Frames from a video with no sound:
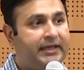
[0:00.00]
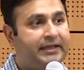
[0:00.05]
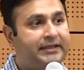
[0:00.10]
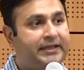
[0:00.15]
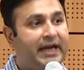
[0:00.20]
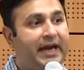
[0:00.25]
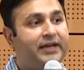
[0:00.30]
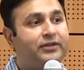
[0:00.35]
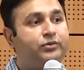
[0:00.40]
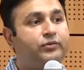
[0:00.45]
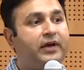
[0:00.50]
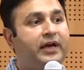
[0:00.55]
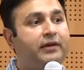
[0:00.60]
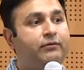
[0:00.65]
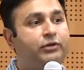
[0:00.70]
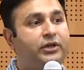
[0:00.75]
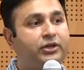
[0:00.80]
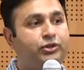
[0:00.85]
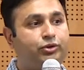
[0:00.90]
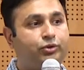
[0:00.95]
That's why
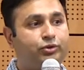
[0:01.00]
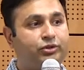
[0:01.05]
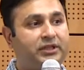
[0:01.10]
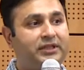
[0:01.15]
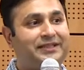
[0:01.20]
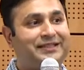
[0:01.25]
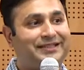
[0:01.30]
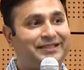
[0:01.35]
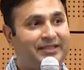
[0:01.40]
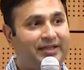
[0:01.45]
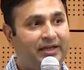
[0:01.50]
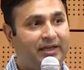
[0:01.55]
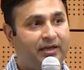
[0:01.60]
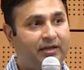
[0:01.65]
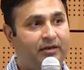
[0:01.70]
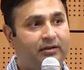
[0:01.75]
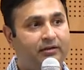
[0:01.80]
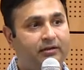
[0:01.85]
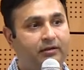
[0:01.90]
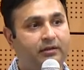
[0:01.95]
we are using
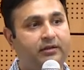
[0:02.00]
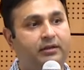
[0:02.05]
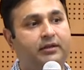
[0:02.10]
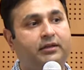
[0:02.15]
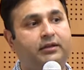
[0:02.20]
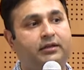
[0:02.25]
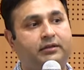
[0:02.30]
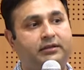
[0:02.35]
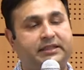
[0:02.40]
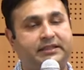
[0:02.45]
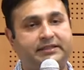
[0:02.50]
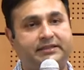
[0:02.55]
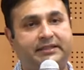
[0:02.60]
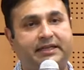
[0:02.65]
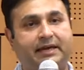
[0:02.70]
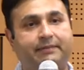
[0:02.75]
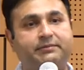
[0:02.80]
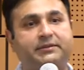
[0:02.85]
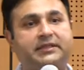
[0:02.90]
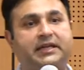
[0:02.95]
still the
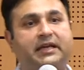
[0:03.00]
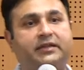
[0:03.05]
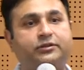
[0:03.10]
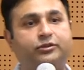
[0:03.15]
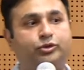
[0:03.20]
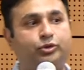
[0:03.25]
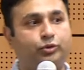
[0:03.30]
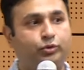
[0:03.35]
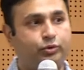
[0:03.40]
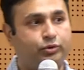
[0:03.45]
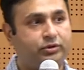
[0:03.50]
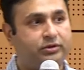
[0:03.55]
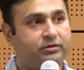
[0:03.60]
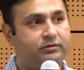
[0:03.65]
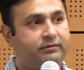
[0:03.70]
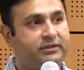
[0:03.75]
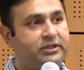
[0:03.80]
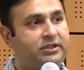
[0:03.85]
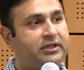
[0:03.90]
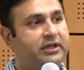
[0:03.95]
stem cell
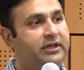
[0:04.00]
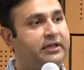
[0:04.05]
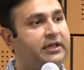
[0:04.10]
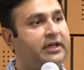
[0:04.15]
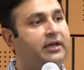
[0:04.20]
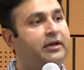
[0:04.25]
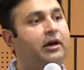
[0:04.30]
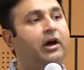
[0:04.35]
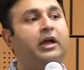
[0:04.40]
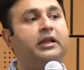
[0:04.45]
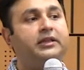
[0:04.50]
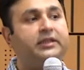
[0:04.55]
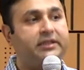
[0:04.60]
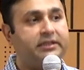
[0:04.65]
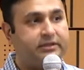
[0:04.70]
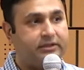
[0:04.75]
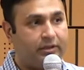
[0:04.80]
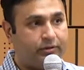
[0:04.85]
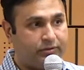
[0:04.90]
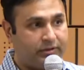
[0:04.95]
juice, which contain all
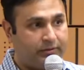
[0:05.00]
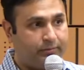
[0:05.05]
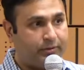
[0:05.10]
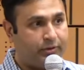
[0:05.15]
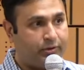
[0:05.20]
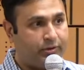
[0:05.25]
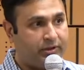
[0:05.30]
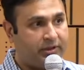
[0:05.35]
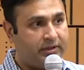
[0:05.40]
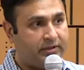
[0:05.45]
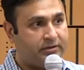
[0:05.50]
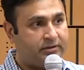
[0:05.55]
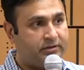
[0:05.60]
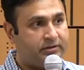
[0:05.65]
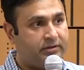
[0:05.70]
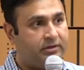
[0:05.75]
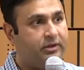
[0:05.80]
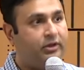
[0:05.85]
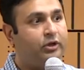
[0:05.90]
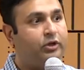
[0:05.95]
these thousand proteins
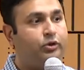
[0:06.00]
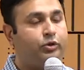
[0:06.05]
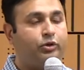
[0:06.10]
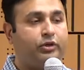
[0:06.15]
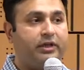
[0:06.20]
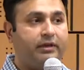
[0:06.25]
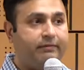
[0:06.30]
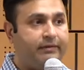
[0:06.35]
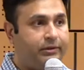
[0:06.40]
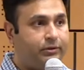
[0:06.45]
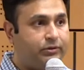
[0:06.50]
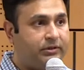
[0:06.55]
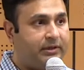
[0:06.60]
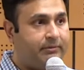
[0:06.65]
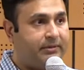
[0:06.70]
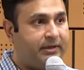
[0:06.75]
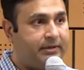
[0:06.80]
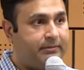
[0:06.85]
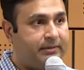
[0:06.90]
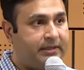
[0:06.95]
to give it to the
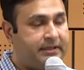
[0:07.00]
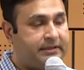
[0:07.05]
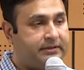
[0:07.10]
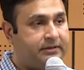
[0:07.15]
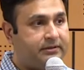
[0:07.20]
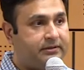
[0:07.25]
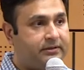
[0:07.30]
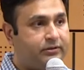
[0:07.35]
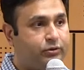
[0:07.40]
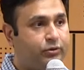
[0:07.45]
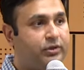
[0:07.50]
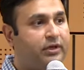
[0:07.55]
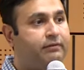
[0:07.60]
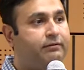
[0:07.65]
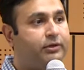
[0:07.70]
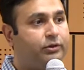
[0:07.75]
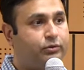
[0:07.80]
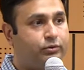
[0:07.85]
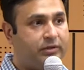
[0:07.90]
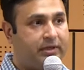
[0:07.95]
babies, to
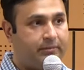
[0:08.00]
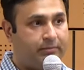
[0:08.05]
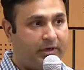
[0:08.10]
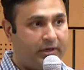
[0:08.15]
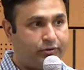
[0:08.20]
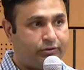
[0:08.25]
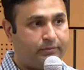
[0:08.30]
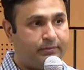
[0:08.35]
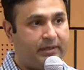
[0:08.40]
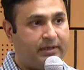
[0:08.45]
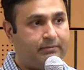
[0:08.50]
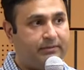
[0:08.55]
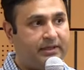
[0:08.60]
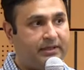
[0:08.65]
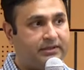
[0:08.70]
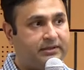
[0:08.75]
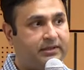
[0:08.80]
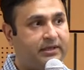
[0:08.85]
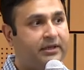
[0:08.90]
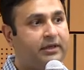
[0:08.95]
give it to the mouse
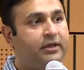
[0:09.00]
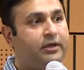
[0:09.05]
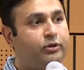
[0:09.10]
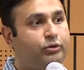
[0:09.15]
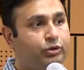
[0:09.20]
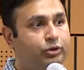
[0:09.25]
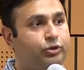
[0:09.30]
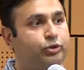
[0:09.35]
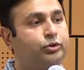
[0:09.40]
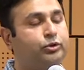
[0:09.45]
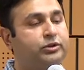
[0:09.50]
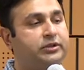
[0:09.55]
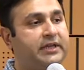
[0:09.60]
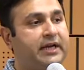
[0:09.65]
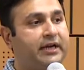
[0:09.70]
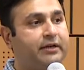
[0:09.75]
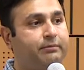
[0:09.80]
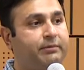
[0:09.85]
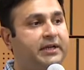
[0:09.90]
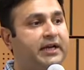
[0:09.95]
babies, to use
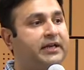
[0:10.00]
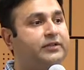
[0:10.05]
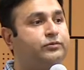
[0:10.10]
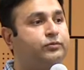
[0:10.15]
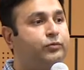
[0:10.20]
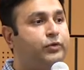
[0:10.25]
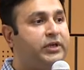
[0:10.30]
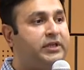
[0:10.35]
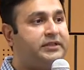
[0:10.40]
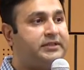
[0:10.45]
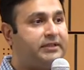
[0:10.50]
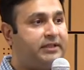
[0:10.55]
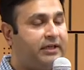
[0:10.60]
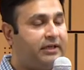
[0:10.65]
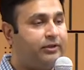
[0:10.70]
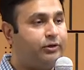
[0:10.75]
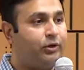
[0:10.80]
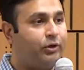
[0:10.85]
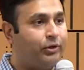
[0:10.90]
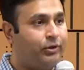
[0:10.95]
that. Because we
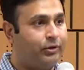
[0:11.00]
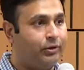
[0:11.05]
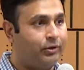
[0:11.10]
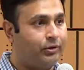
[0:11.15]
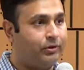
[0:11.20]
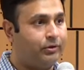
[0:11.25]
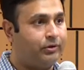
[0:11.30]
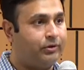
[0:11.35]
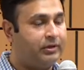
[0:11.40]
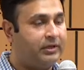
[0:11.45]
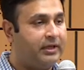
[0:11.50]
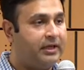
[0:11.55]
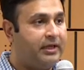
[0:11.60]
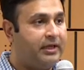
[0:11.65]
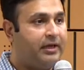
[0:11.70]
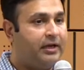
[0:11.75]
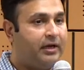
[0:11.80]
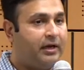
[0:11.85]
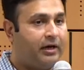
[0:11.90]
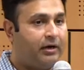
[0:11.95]
still don't know
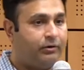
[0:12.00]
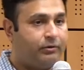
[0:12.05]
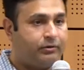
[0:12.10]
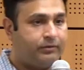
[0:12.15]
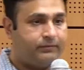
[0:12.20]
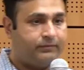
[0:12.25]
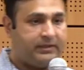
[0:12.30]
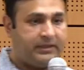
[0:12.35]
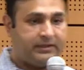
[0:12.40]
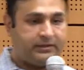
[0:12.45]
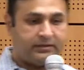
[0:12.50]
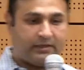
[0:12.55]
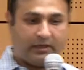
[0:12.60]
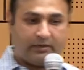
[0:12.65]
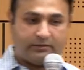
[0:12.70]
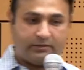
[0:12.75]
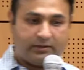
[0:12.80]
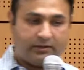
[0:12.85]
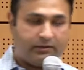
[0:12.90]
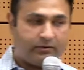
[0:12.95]
out of these
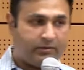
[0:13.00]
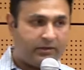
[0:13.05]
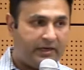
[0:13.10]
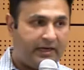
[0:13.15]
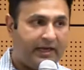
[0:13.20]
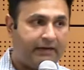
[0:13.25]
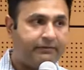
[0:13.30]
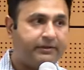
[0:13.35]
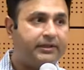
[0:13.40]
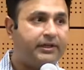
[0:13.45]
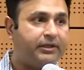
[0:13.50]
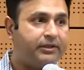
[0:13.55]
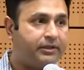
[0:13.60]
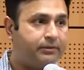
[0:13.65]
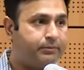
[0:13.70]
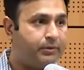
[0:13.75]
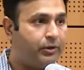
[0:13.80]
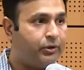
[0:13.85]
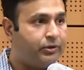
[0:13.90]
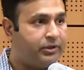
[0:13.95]
1000 or
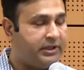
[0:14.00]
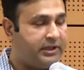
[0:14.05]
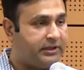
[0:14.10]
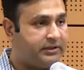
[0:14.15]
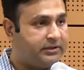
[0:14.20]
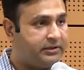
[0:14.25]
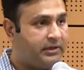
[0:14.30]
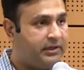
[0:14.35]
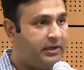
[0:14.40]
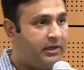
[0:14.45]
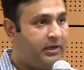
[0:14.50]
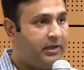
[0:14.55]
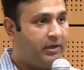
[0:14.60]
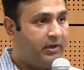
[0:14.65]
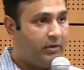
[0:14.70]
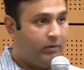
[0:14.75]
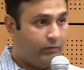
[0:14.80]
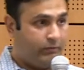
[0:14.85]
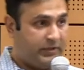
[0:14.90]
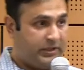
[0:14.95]
1100 proteins
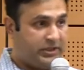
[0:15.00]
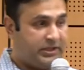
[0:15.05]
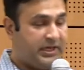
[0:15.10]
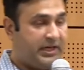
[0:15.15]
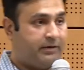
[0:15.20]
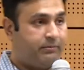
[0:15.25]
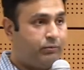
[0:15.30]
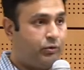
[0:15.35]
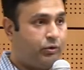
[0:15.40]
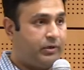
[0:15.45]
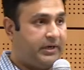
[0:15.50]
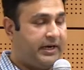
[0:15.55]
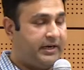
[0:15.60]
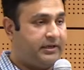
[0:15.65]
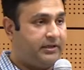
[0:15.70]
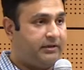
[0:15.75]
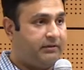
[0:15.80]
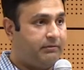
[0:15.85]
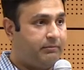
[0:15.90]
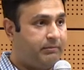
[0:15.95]
which are more
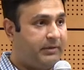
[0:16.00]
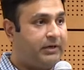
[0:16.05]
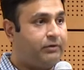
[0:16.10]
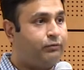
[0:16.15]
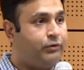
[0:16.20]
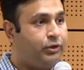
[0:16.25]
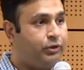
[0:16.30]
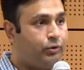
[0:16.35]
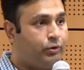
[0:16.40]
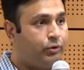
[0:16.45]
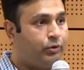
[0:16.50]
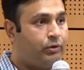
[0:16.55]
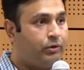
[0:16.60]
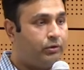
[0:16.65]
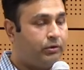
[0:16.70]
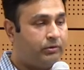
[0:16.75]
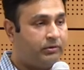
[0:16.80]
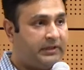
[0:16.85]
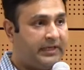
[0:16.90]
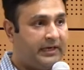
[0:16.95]
active. But we do
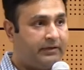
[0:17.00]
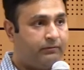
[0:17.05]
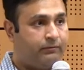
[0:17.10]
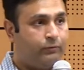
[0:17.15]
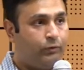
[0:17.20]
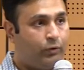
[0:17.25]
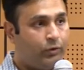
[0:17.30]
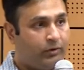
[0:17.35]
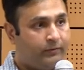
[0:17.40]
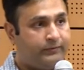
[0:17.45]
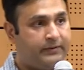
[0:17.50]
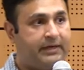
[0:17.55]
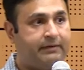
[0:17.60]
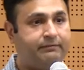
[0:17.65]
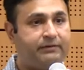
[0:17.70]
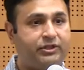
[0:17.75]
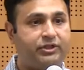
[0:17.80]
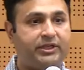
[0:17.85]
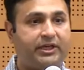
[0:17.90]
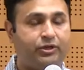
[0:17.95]
know that four of them,
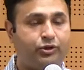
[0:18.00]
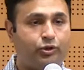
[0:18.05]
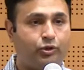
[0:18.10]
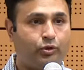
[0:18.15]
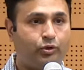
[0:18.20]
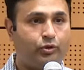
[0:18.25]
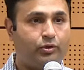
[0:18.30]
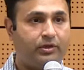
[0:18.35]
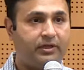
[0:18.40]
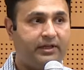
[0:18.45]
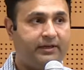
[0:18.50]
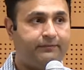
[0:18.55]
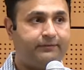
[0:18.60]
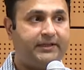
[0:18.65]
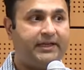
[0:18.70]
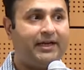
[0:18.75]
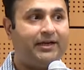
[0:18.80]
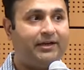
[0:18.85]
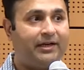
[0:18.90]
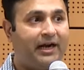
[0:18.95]
which I showed, if
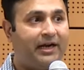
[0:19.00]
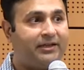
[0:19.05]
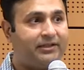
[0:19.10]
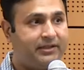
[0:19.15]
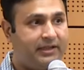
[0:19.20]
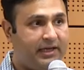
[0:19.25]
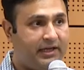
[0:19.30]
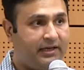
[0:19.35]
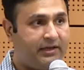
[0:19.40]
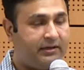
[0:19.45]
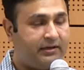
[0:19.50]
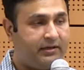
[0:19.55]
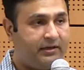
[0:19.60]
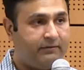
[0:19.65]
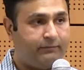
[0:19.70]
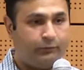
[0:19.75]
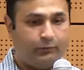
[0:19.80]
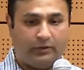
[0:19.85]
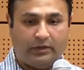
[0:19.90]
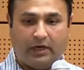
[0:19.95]
they are not there,
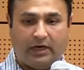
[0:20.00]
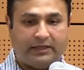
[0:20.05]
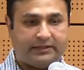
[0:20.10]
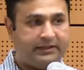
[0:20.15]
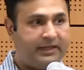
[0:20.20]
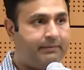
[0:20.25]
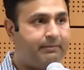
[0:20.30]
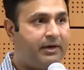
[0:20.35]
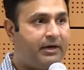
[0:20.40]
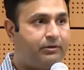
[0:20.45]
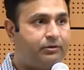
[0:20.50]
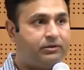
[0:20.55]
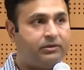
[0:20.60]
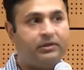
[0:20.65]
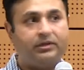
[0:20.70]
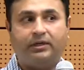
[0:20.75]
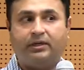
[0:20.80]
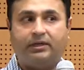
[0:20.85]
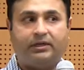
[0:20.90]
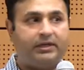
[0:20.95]
if we knock them out,
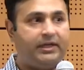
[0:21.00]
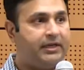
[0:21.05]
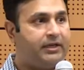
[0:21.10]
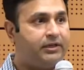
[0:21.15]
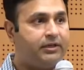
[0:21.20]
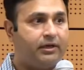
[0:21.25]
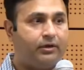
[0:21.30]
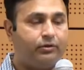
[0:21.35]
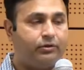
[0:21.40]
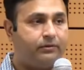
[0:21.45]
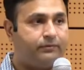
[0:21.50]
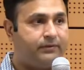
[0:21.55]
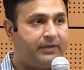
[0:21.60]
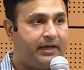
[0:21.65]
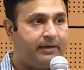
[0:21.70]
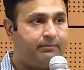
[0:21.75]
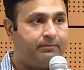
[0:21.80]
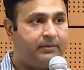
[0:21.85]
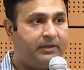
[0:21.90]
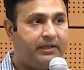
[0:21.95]
take it out of
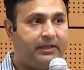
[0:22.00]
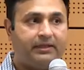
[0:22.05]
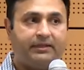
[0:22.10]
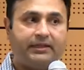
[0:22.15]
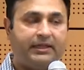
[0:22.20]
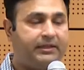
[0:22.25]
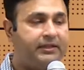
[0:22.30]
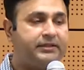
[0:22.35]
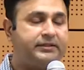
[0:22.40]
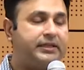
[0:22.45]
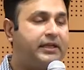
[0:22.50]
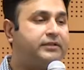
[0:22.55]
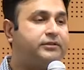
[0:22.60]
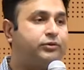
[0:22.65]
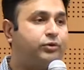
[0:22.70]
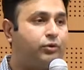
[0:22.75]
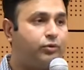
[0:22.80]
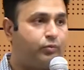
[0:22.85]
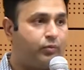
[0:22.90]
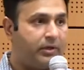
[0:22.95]
them, then the cells
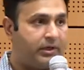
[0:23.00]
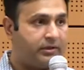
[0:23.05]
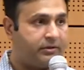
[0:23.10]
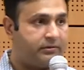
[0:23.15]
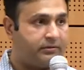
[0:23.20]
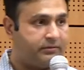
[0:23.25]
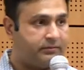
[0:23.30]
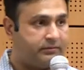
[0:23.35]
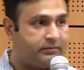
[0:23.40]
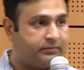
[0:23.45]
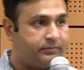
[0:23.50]
don't work.